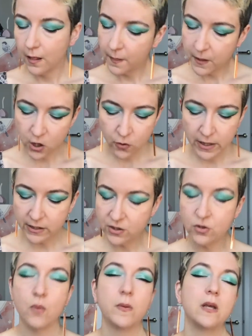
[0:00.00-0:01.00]
You get
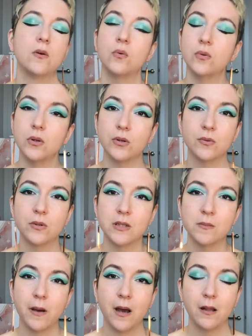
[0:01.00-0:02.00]
so many cool looks with this
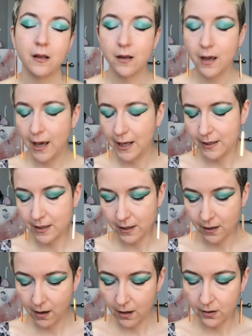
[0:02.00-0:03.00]
palette, and the
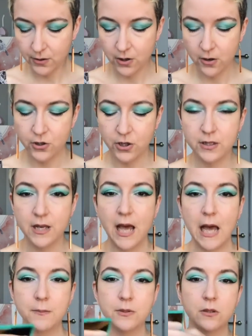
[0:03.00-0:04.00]
colors are just
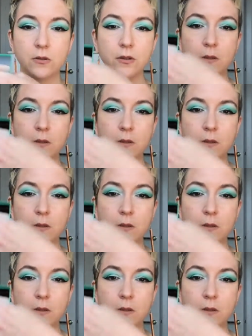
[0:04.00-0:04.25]
absolutely